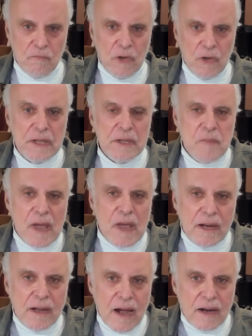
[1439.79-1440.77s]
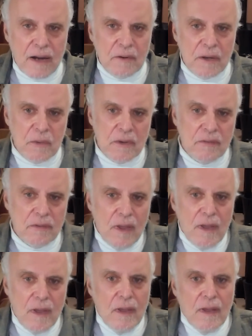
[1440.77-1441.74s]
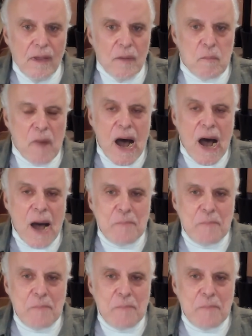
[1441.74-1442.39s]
really made it concrete was Ma